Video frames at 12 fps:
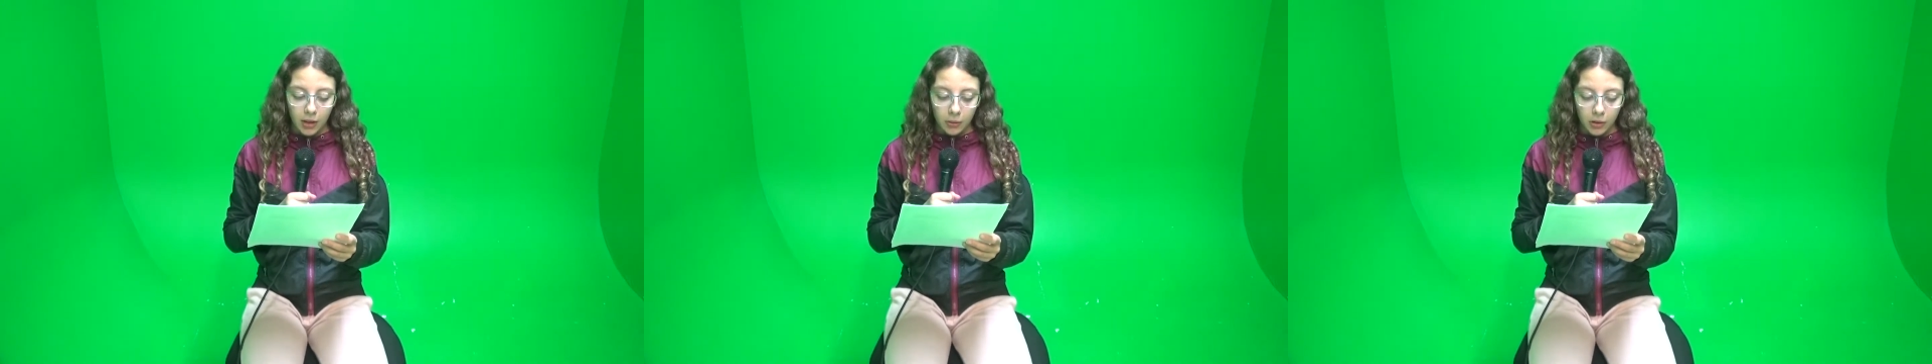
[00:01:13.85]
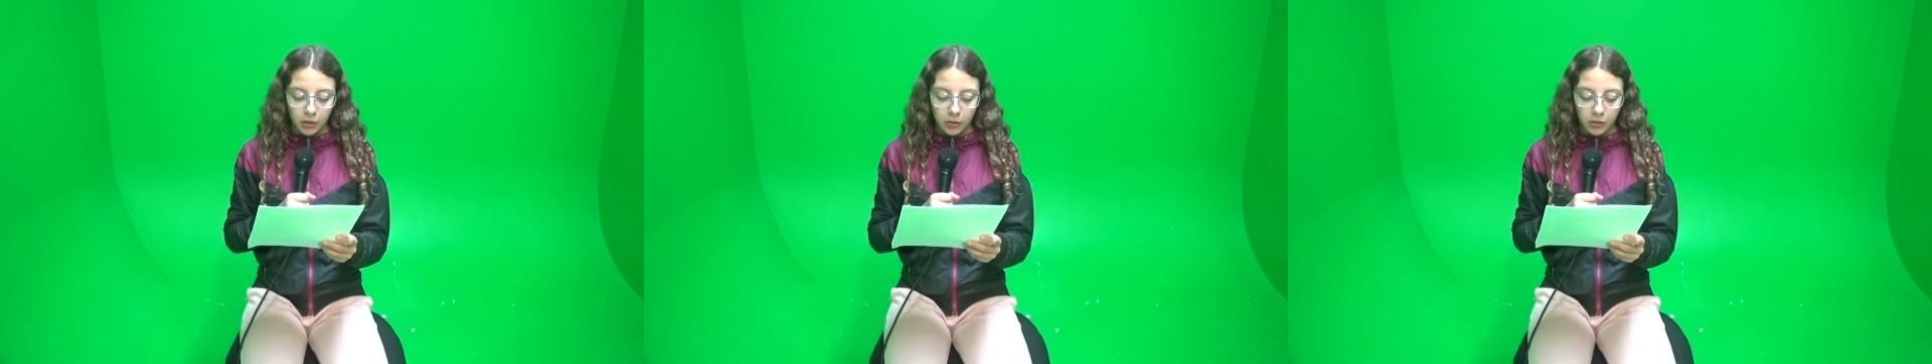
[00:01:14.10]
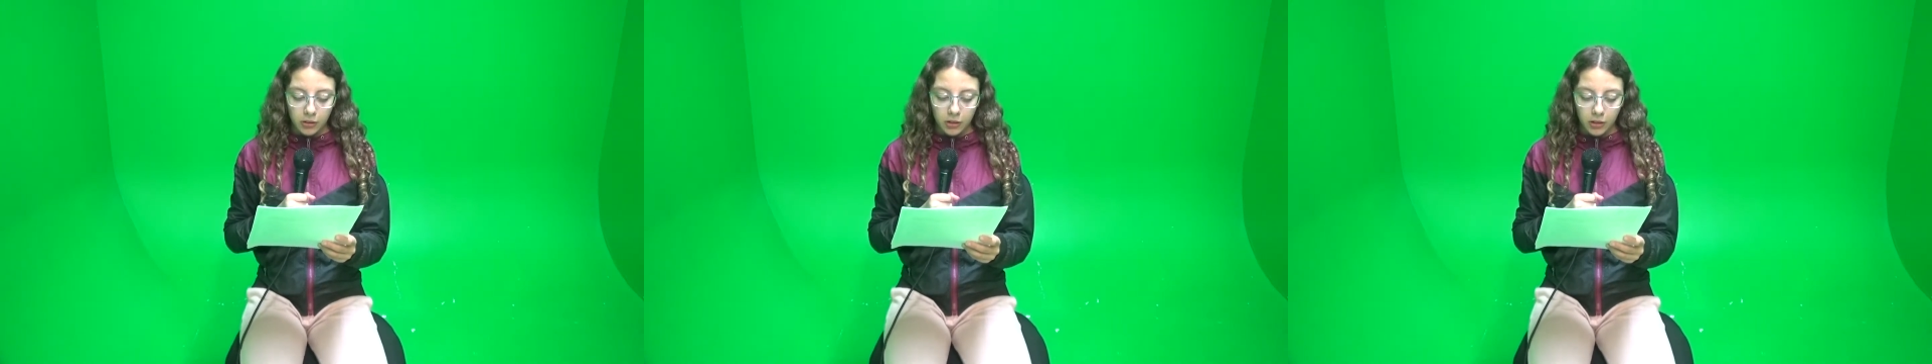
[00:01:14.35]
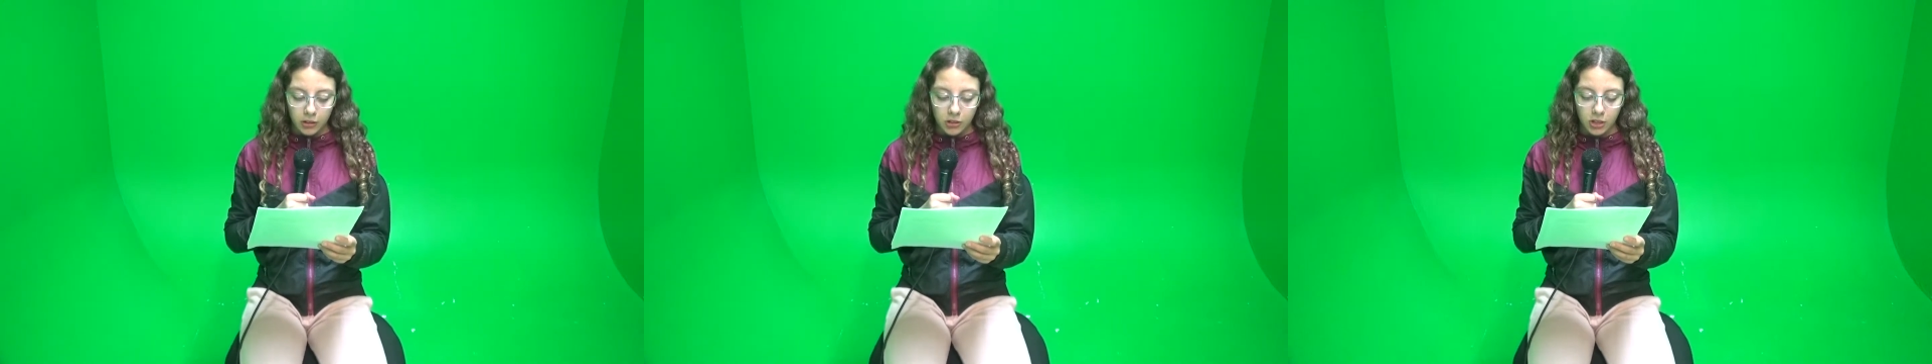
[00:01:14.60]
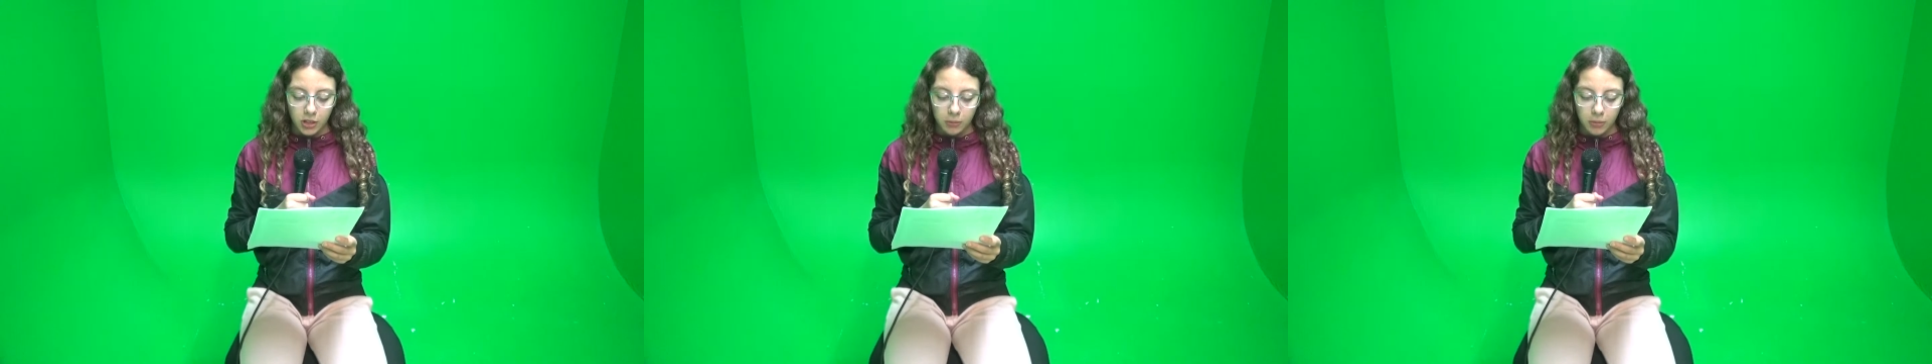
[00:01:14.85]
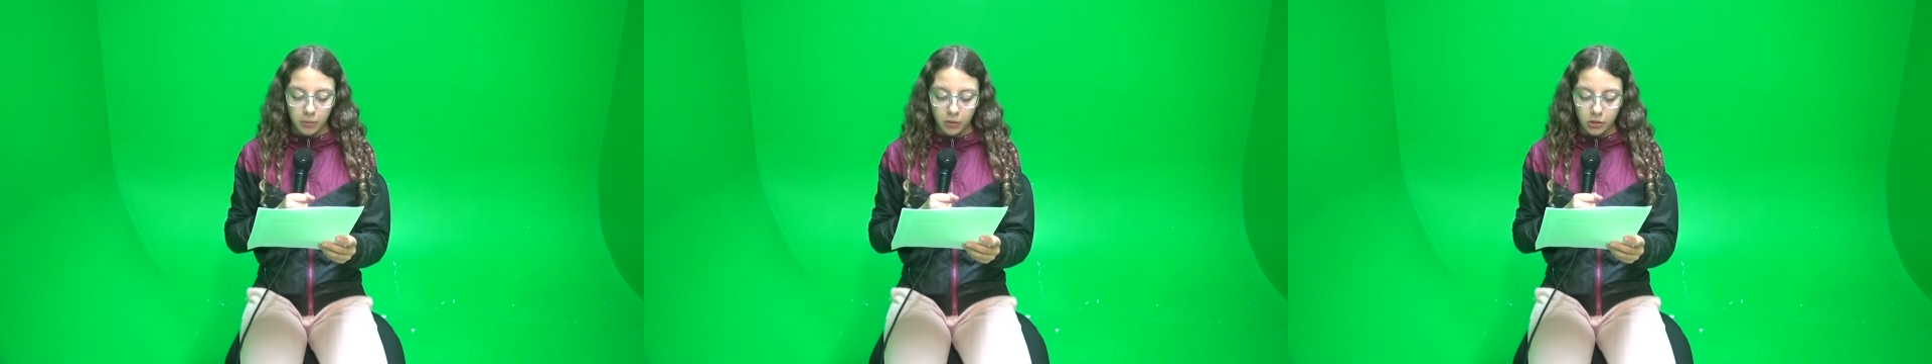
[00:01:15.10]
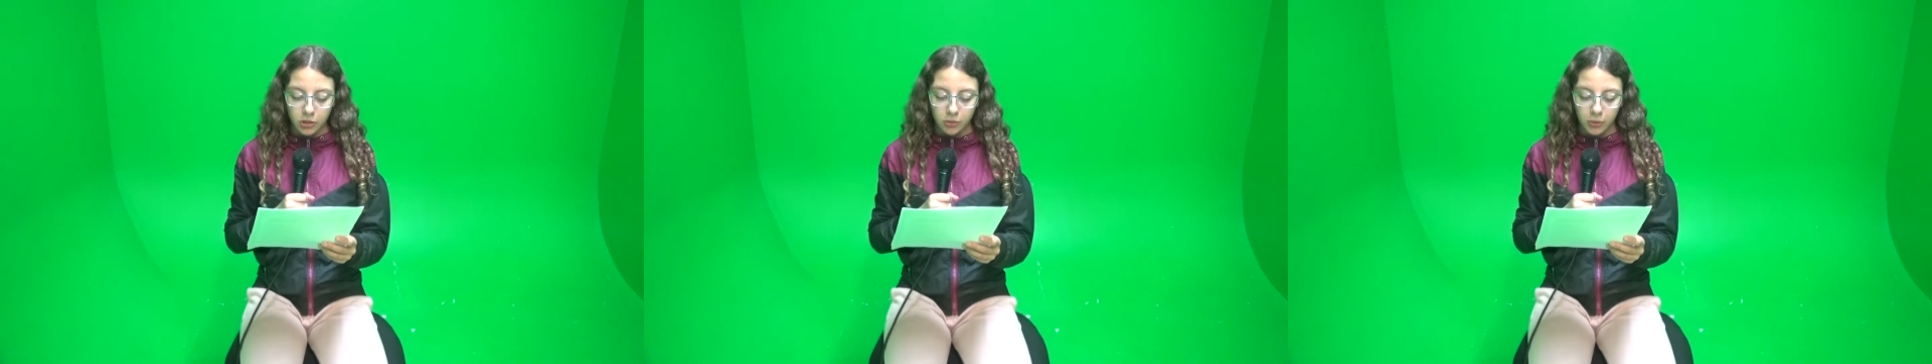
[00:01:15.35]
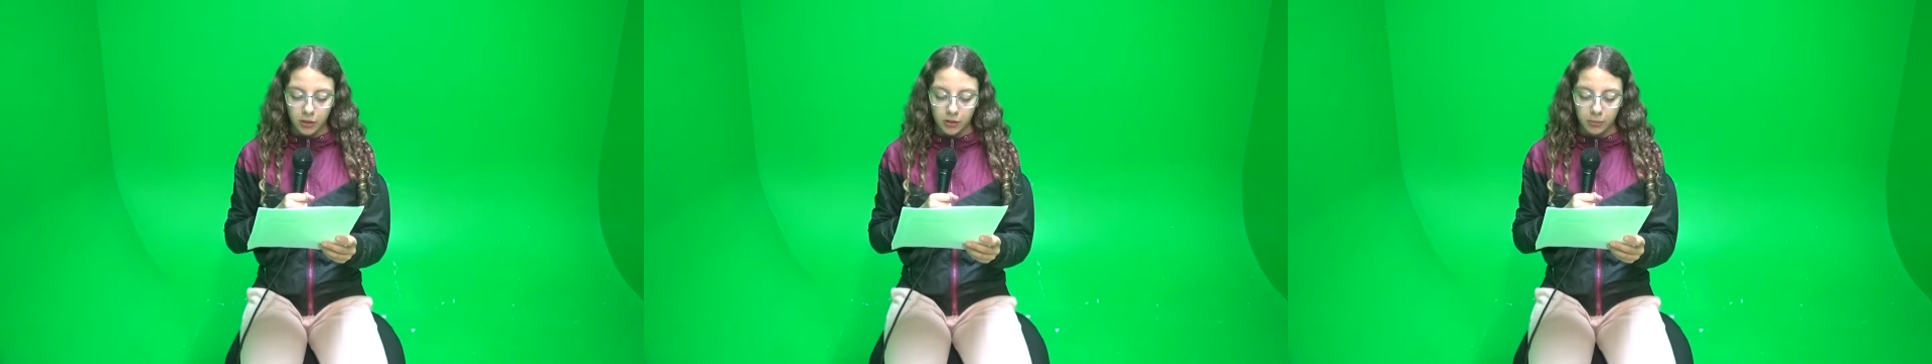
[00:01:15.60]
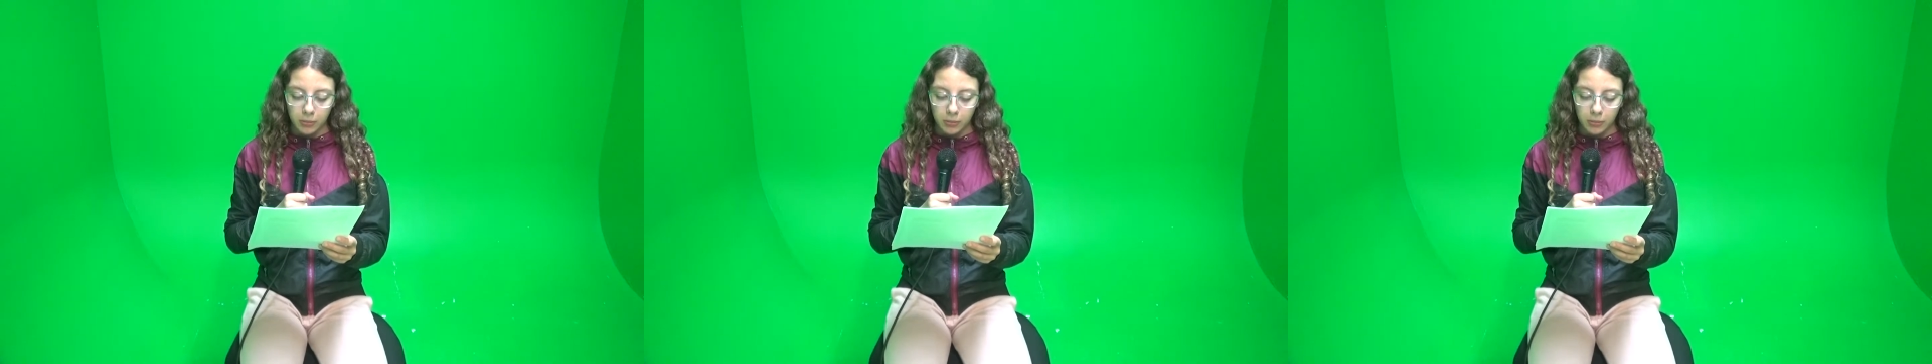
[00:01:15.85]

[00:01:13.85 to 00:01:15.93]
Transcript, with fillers: We also took our shape and motion tweens